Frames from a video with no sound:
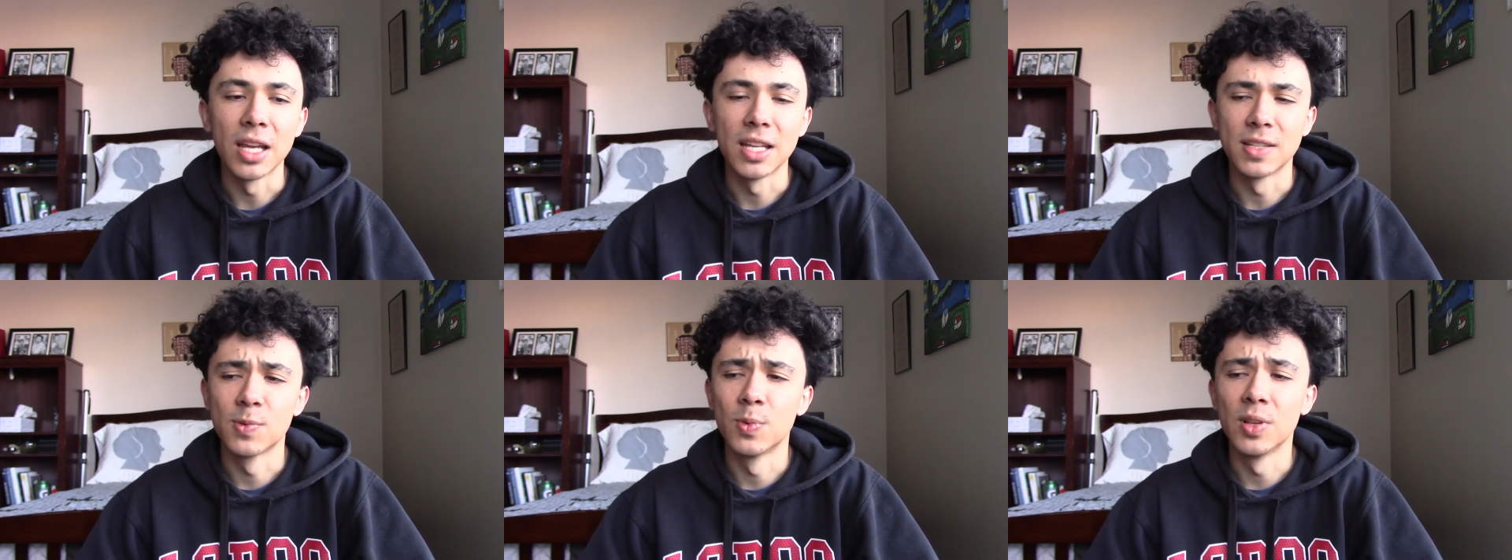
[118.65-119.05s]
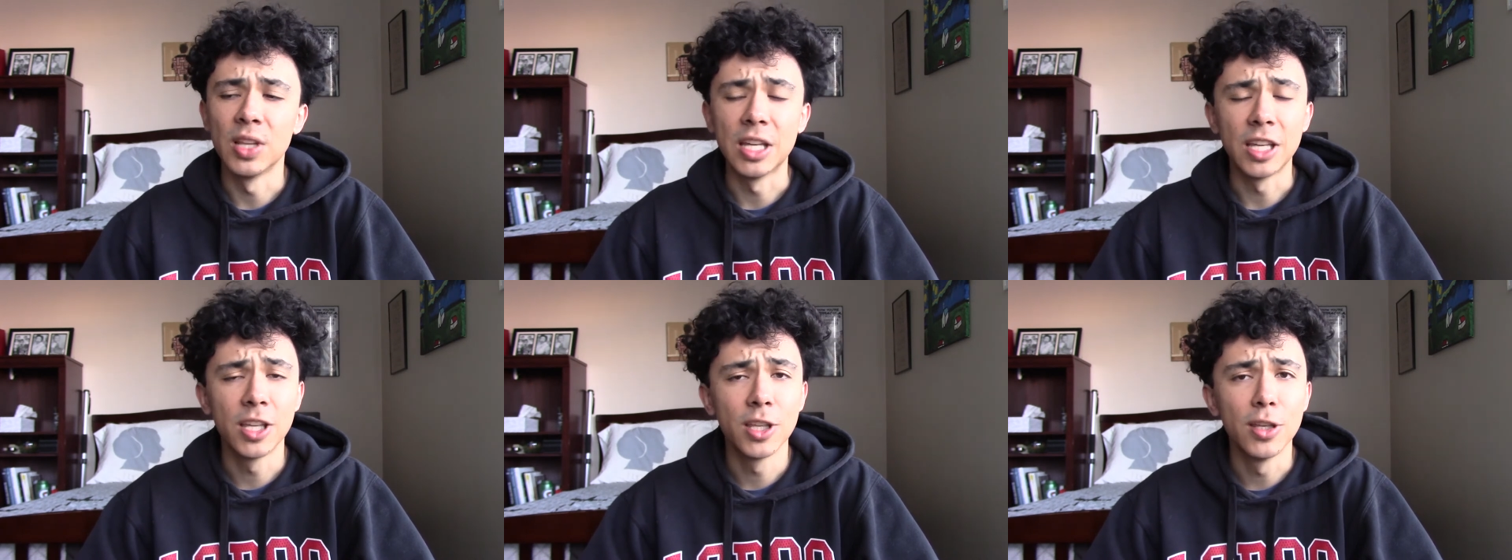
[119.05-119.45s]
It's really
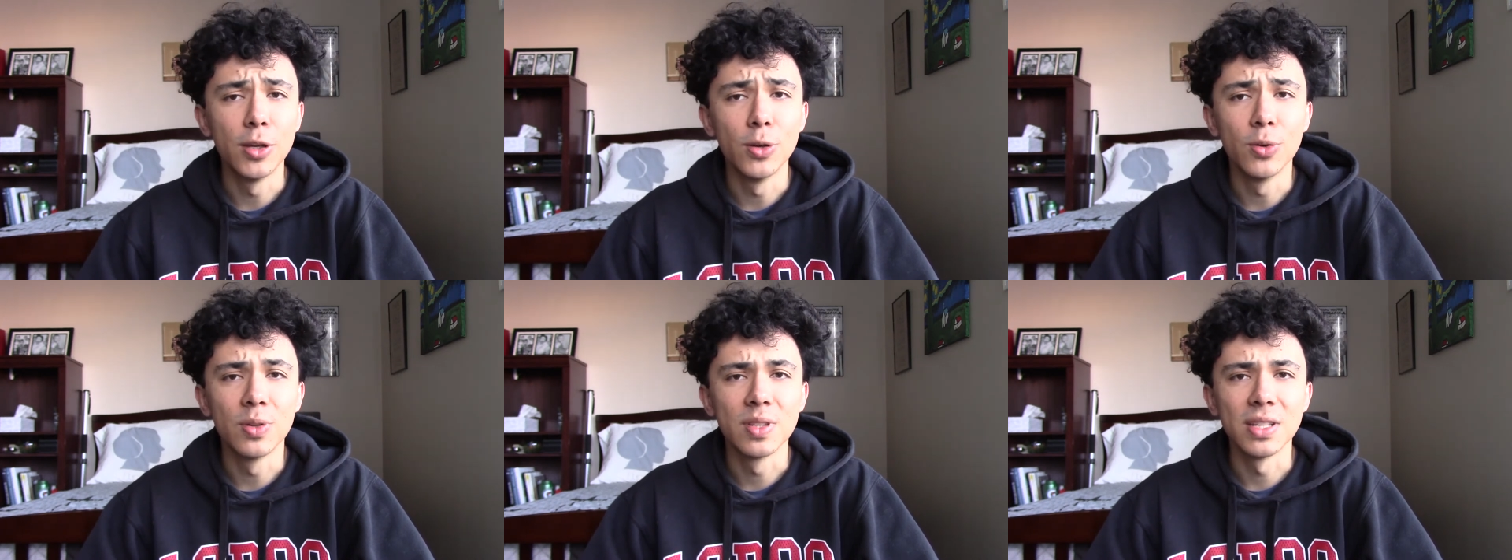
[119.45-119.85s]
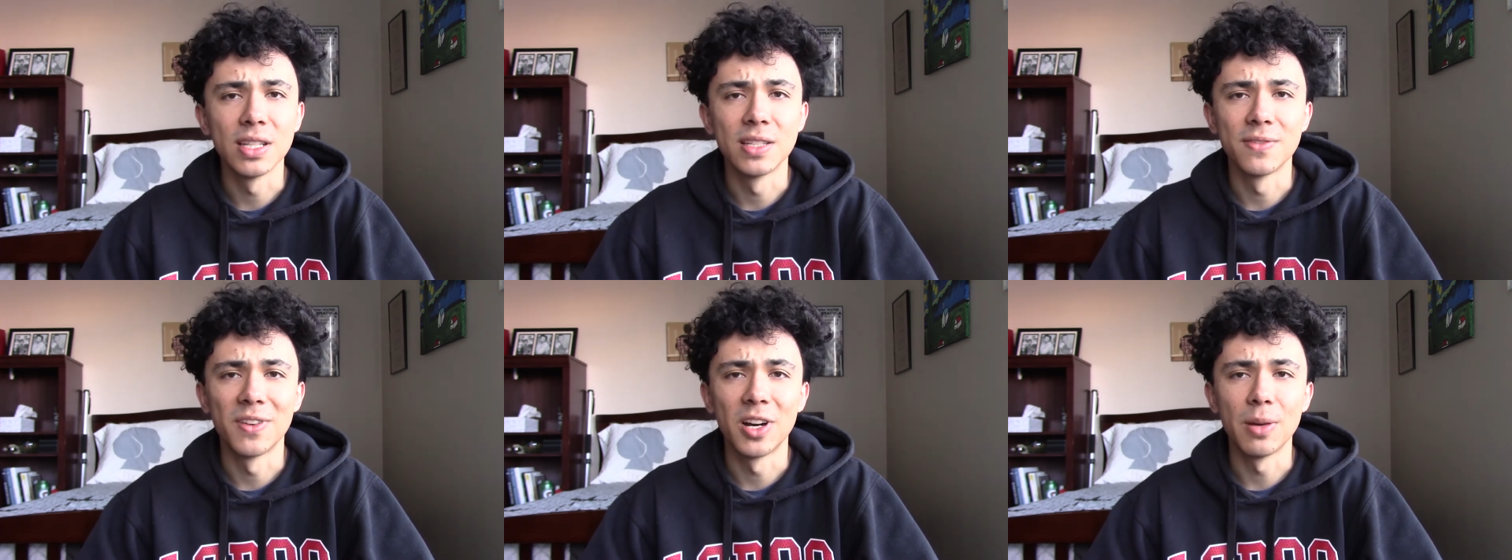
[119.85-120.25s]
cute,
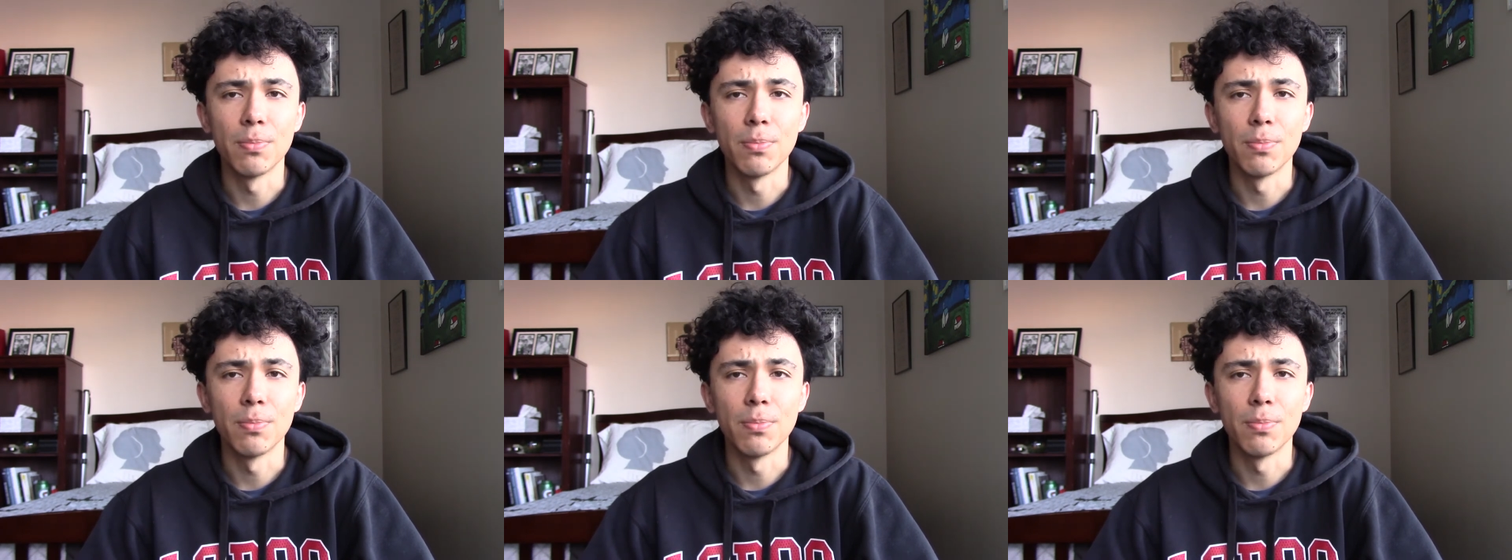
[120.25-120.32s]
it's very